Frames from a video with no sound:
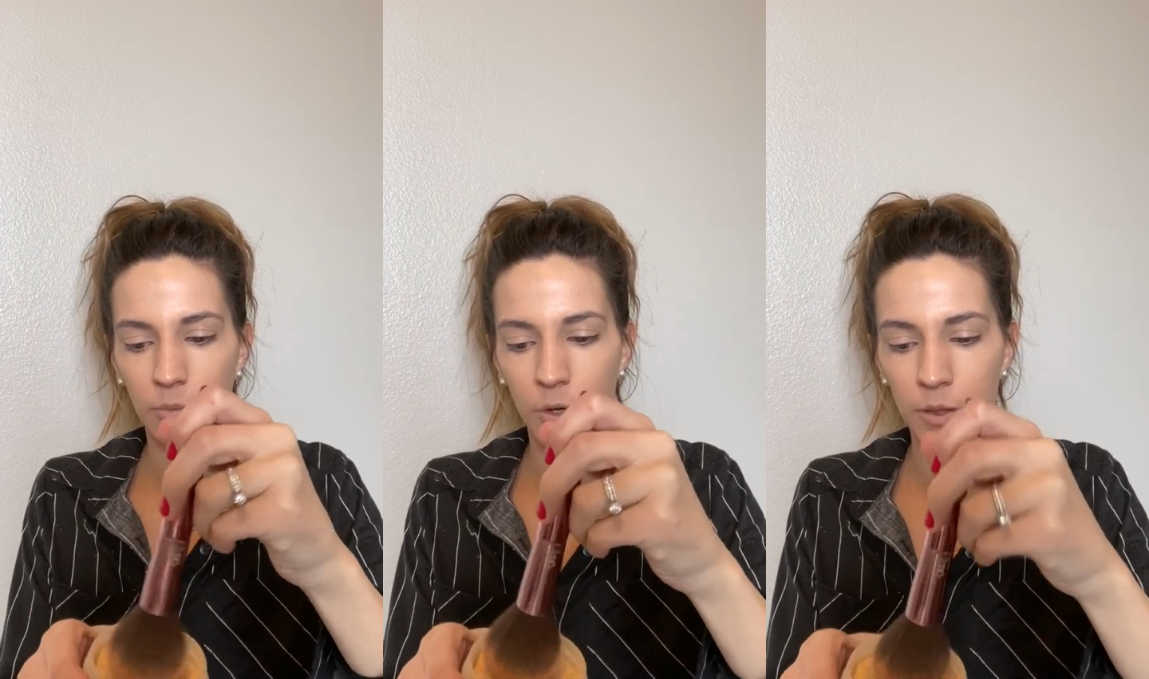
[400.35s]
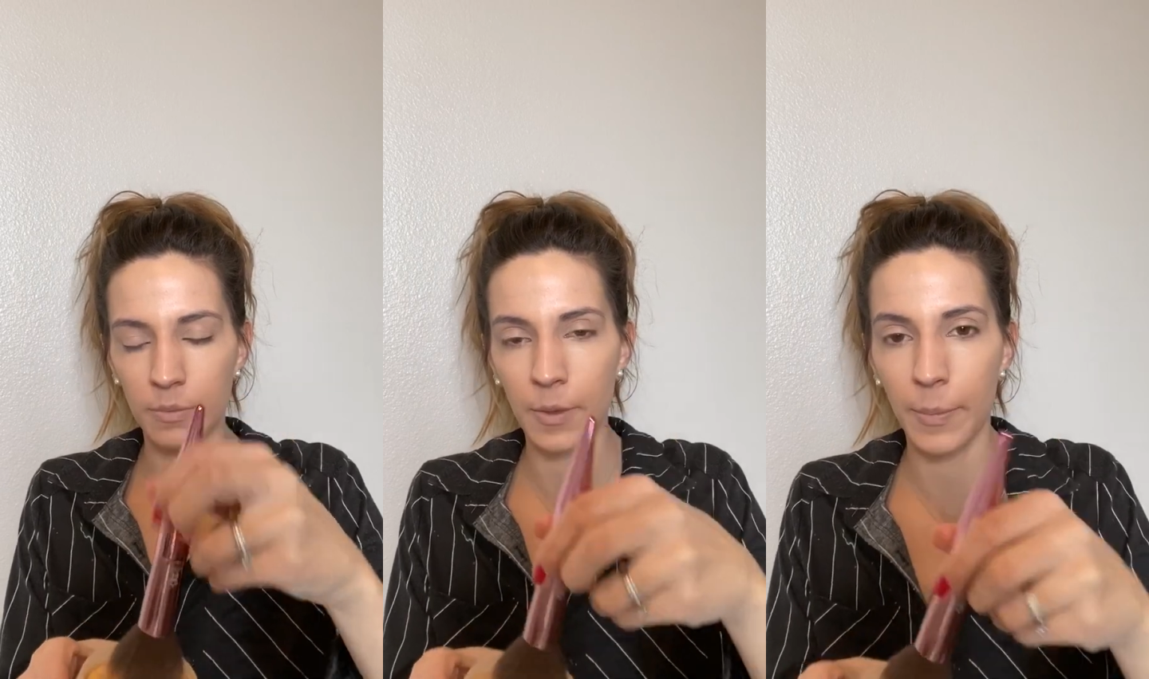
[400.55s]

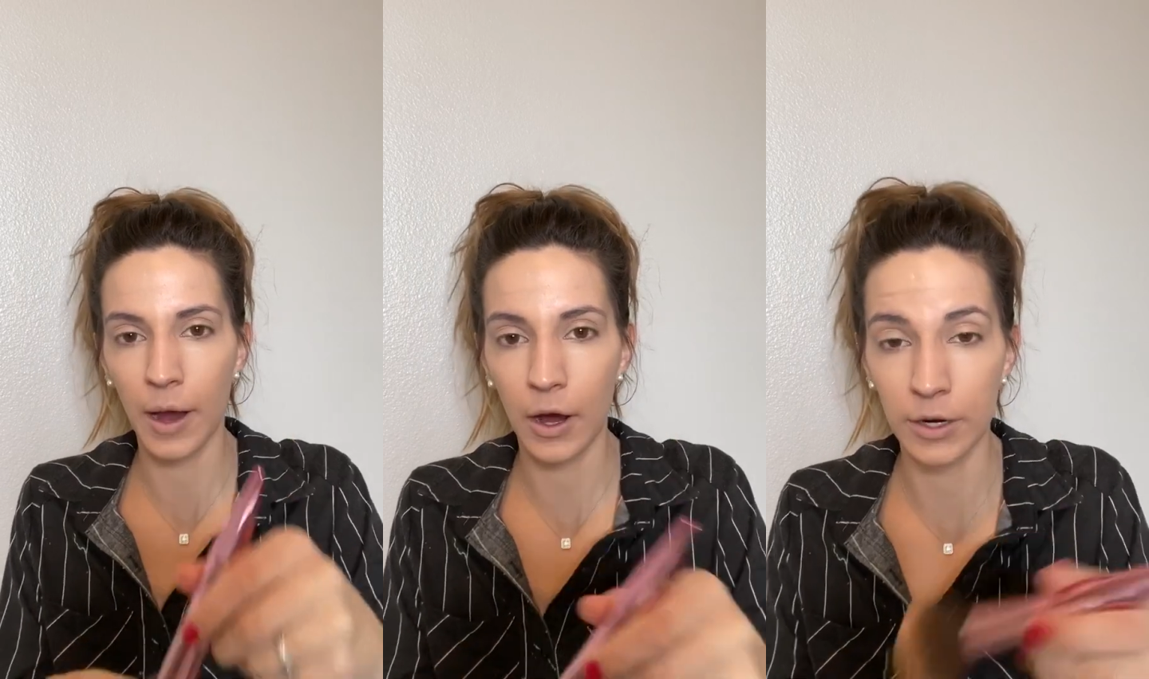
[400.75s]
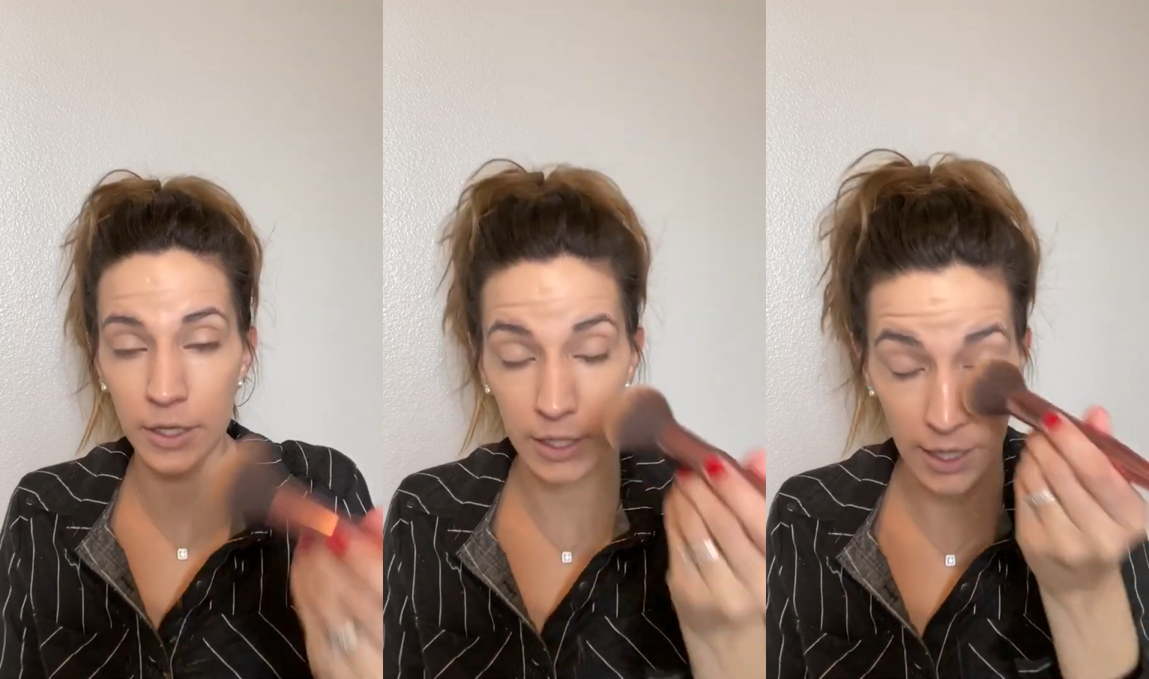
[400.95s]
with the
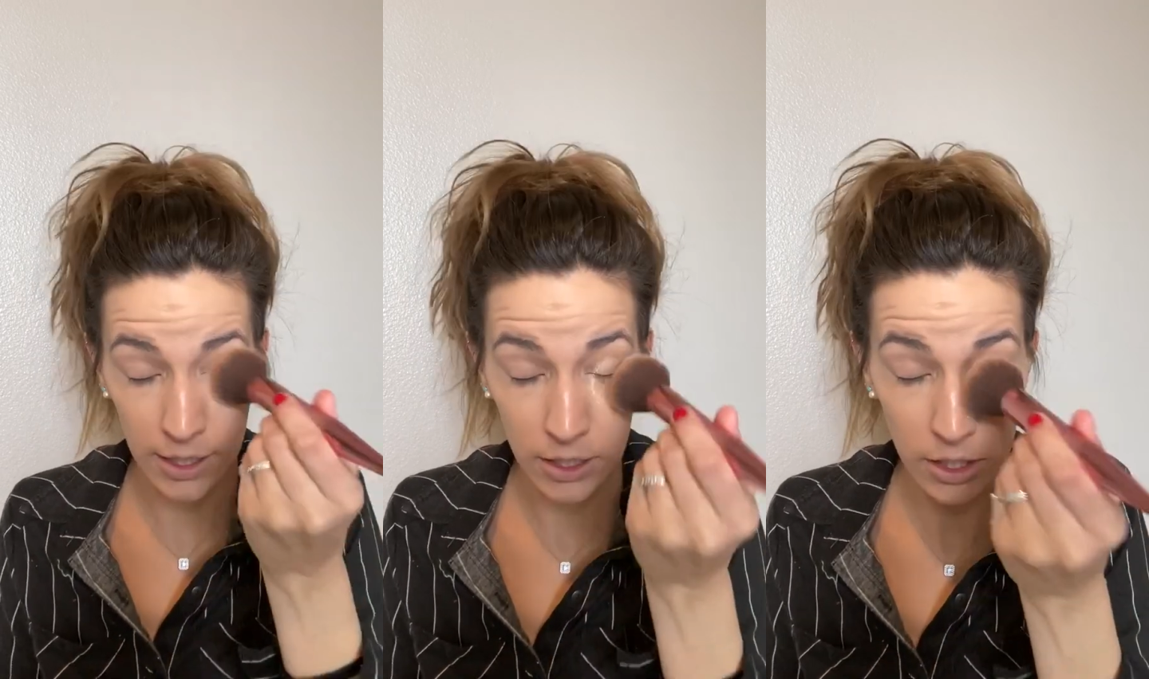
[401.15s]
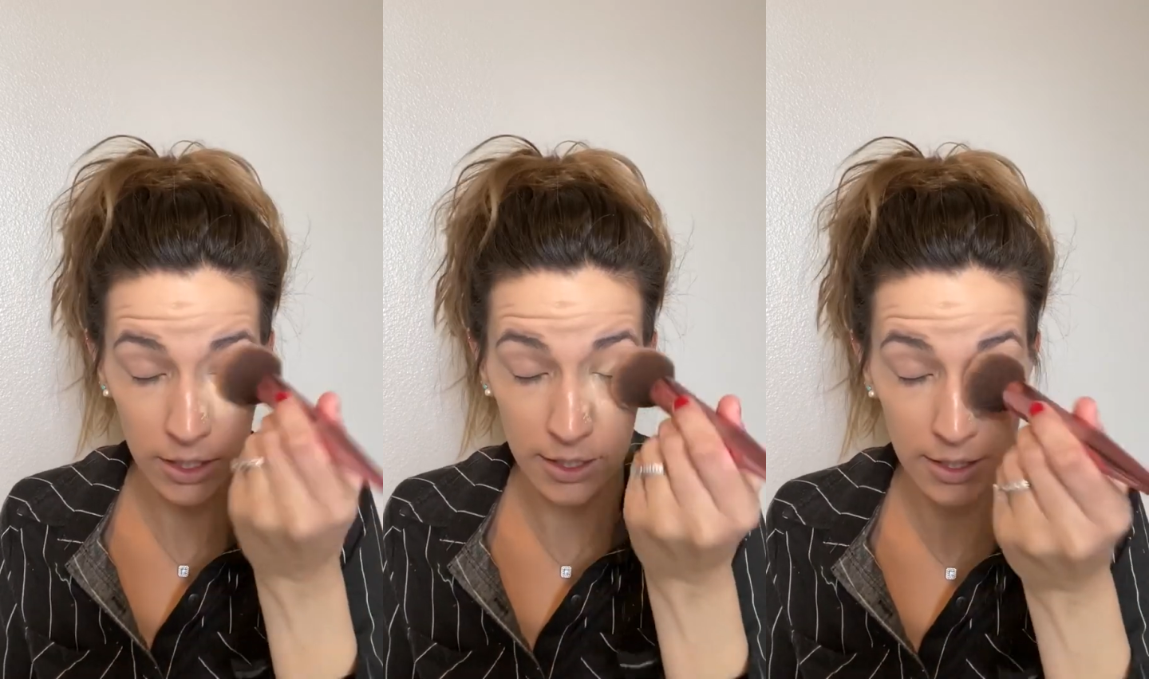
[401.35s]
powder
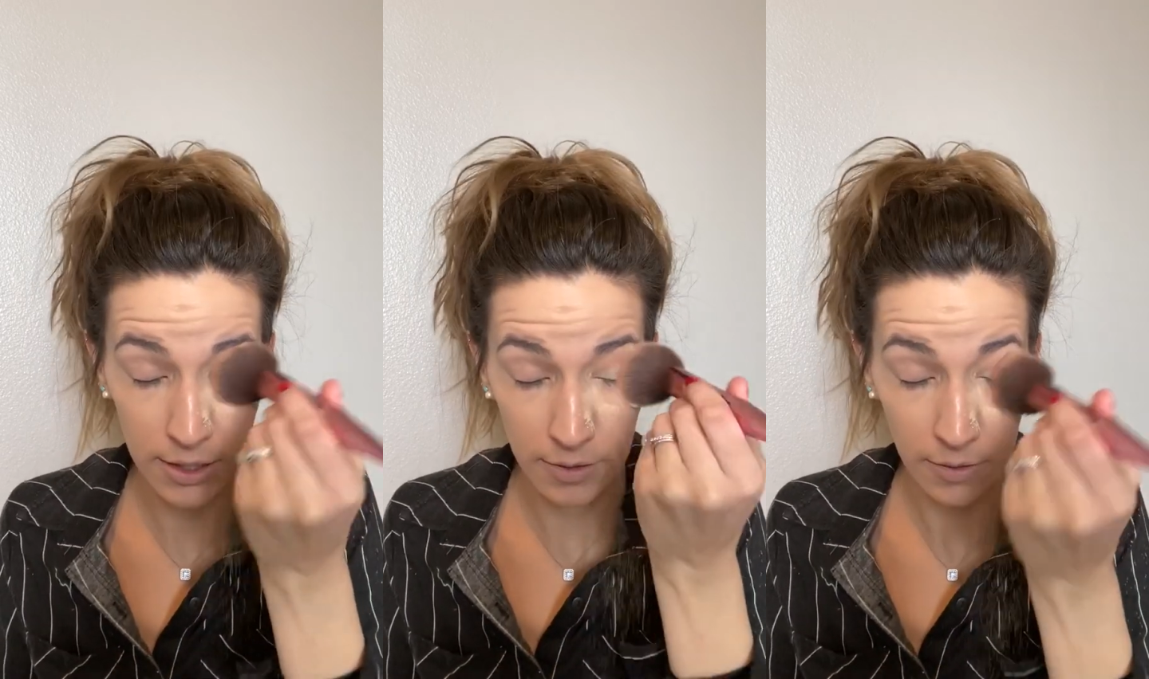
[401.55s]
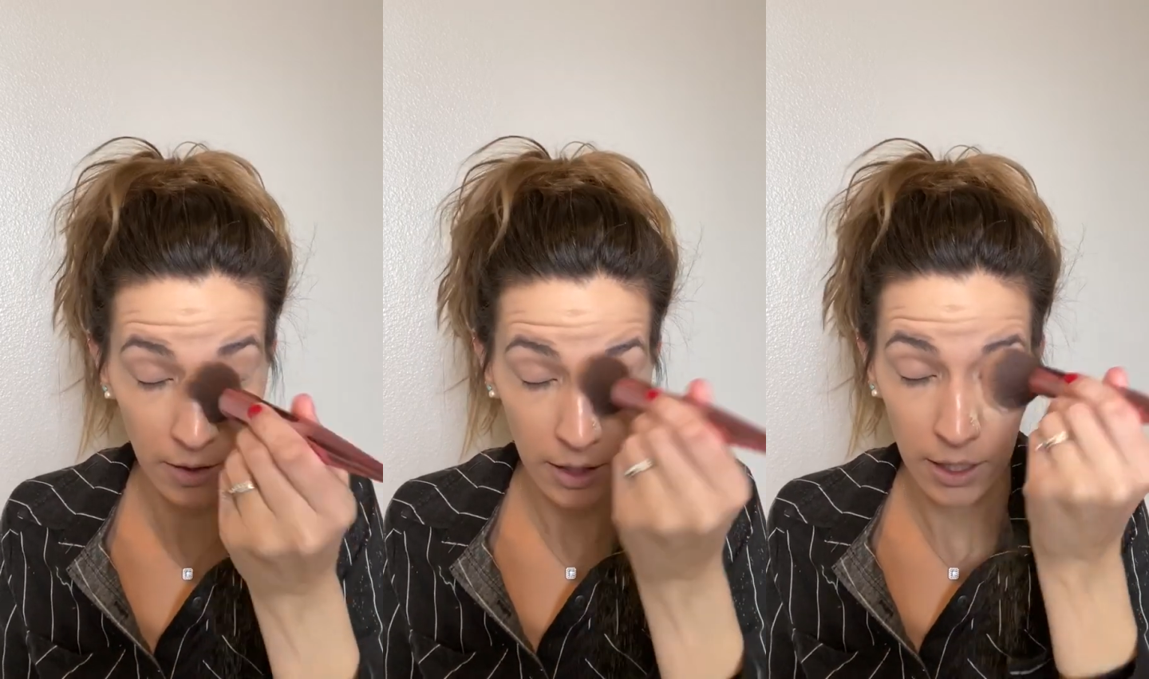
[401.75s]
and just
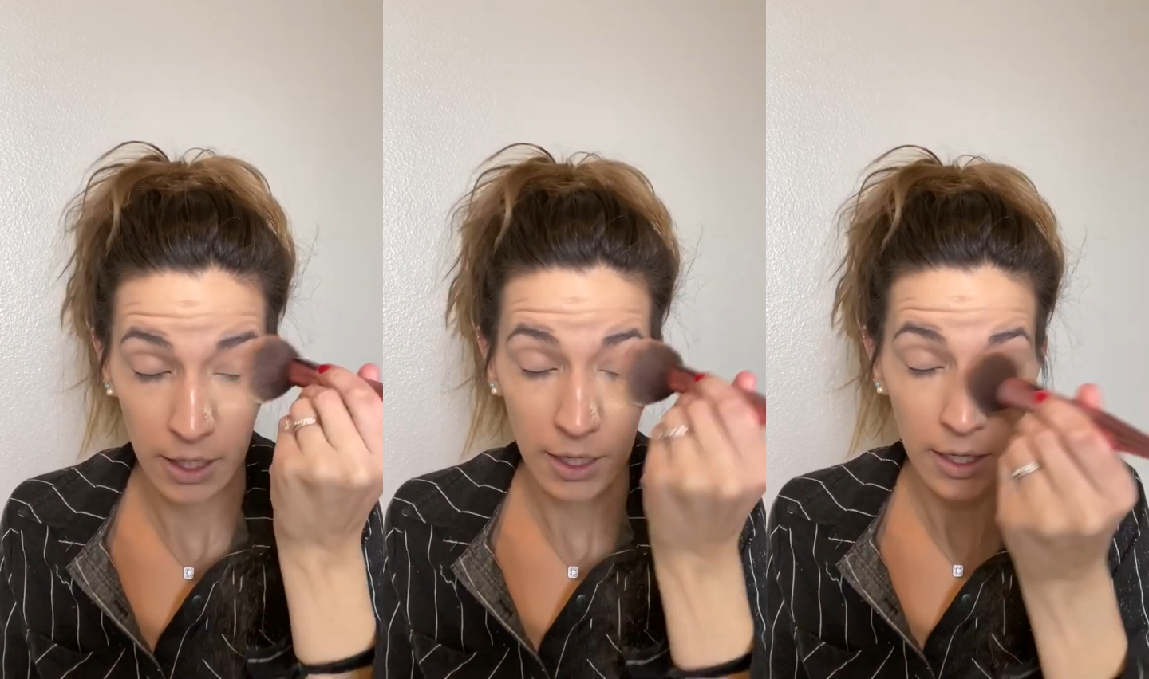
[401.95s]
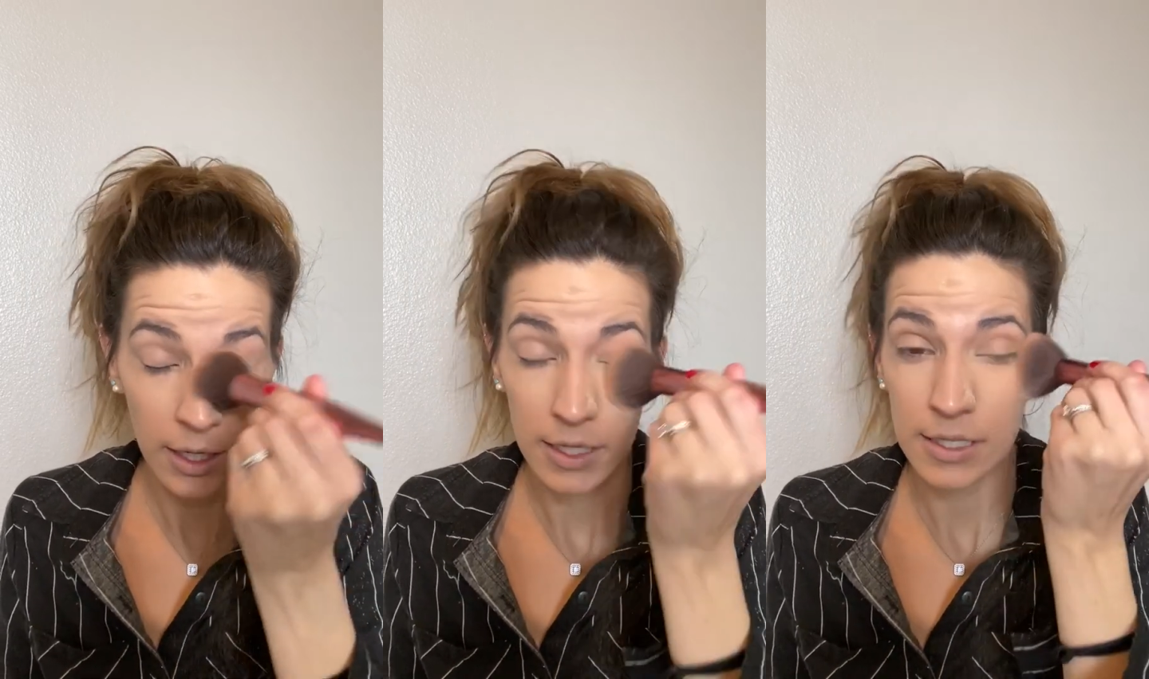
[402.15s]

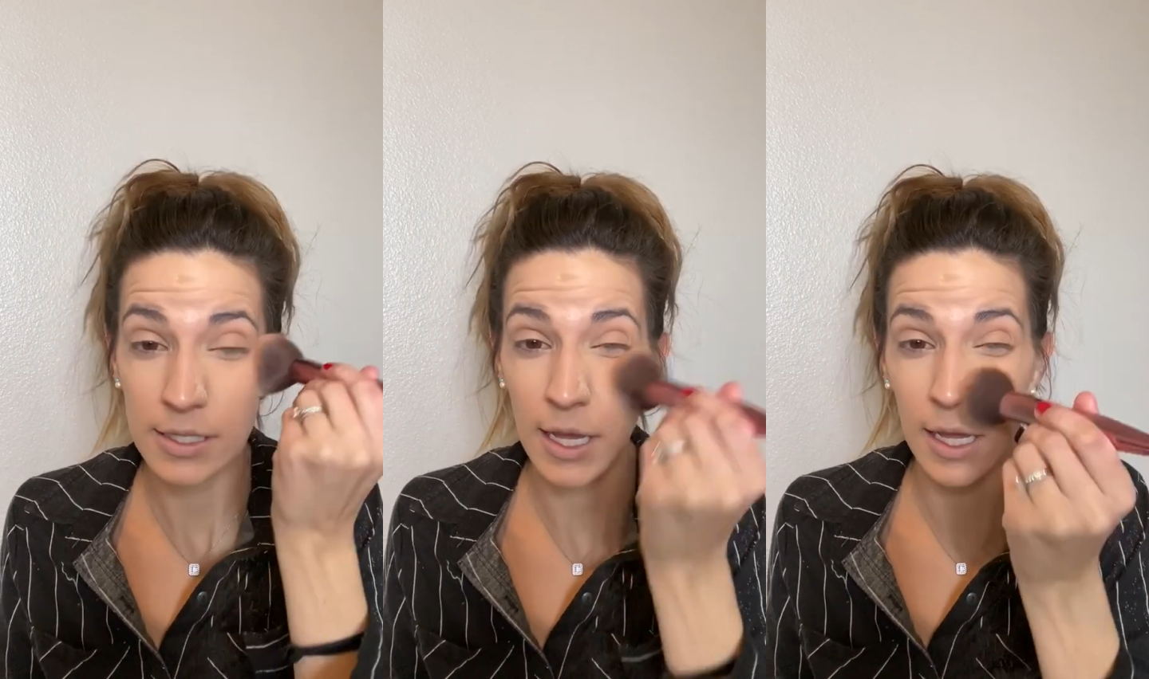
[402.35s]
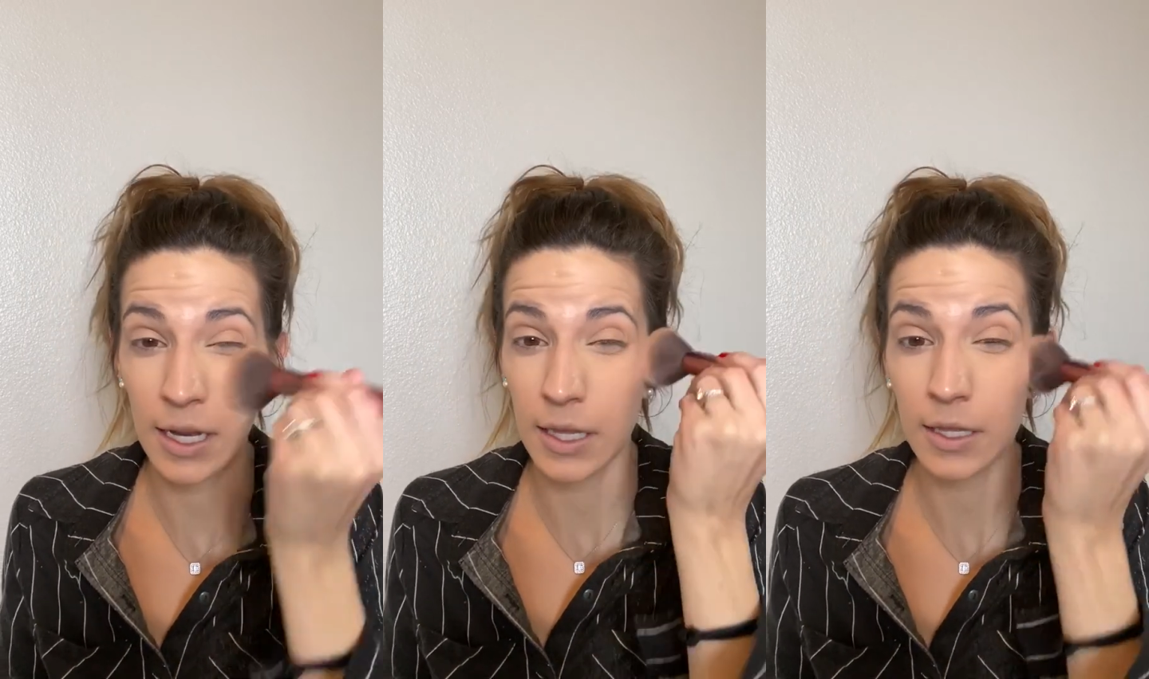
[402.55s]

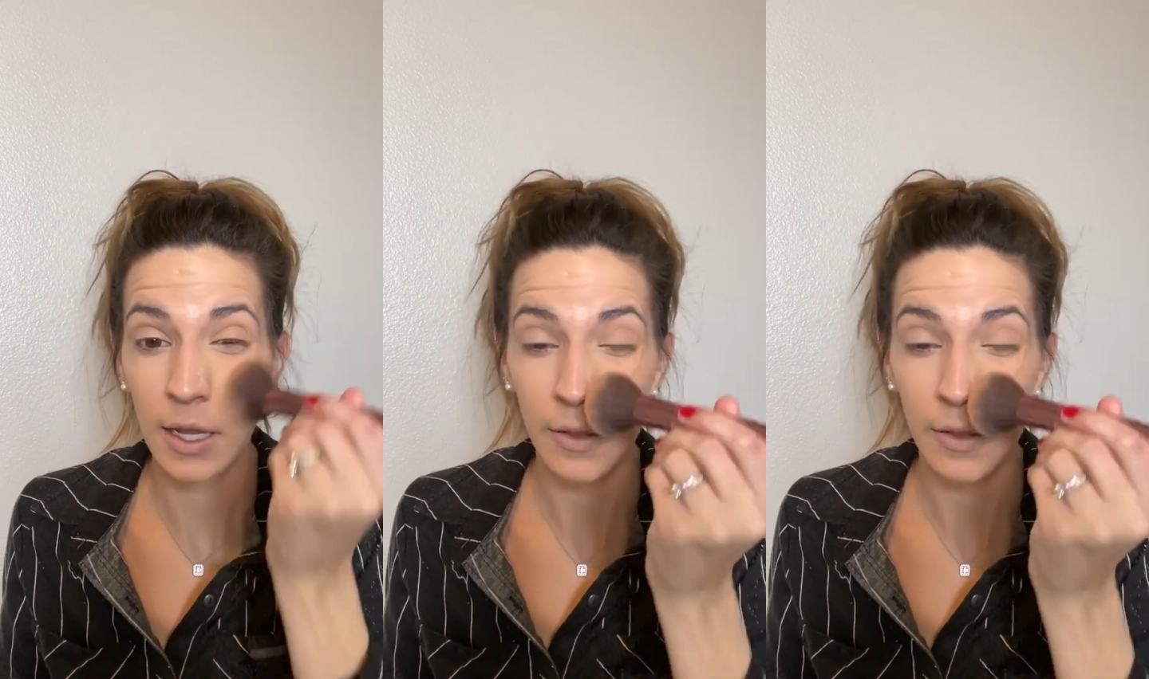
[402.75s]
set it.